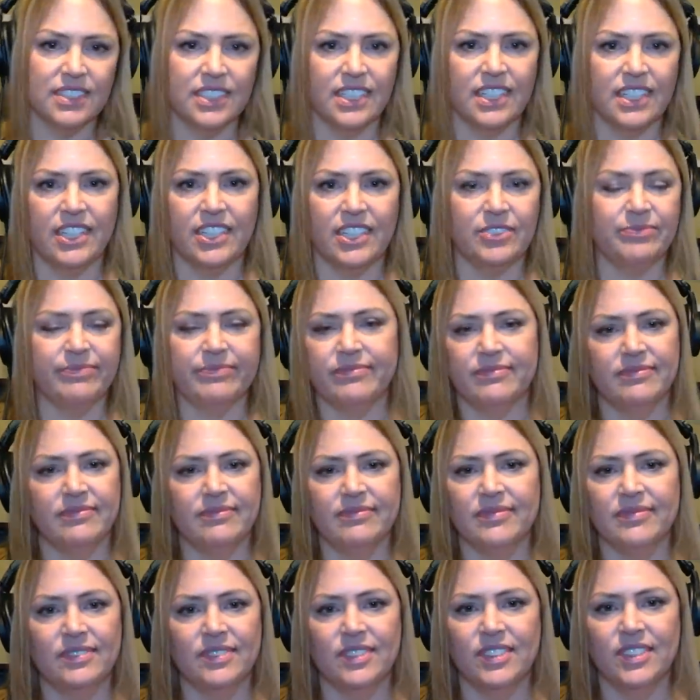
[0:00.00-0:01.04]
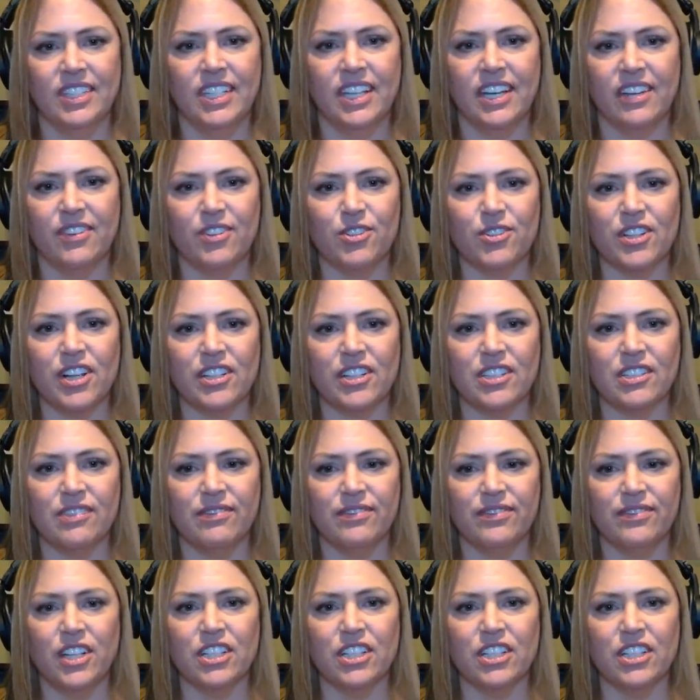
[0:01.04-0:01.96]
yeah, yeah. There's lots of